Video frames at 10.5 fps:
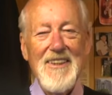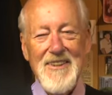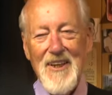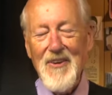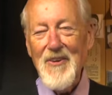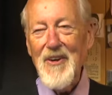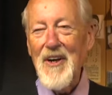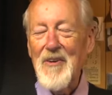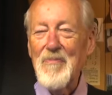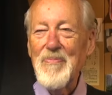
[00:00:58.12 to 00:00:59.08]
So
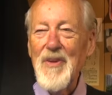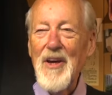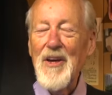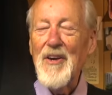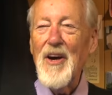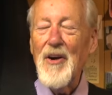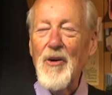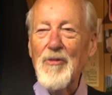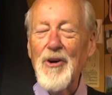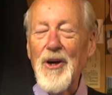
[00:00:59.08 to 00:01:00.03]
um, he got
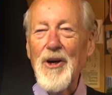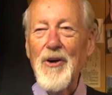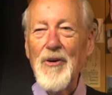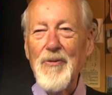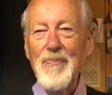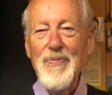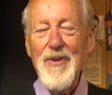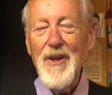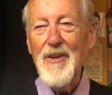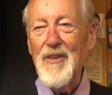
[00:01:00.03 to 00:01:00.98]
over here.
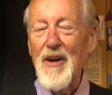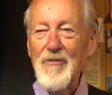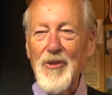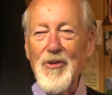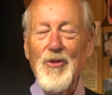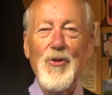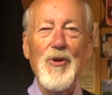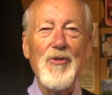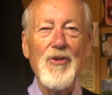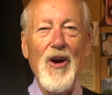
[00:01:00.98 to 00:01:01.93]
He left a
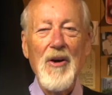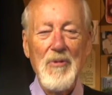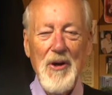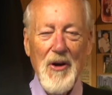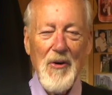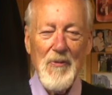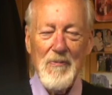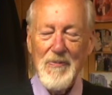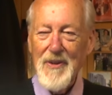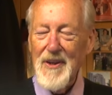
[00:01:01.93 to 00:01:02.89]
short time ago,
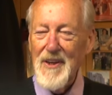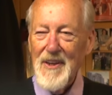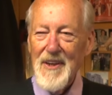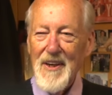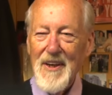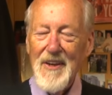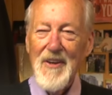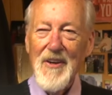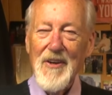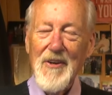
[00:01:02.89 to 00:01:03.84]
and
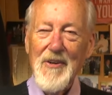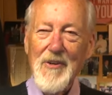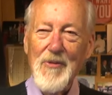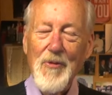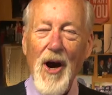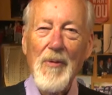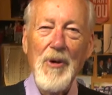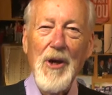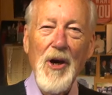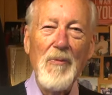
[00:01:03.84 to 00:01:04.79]
uh,
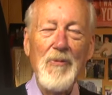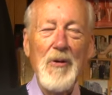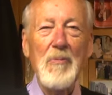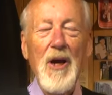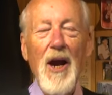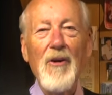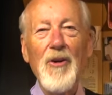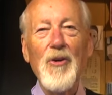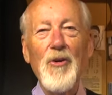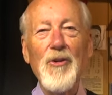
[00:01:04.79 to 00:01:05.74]
Robbie helped him
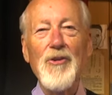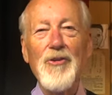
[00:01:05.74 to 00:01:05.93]
carry all the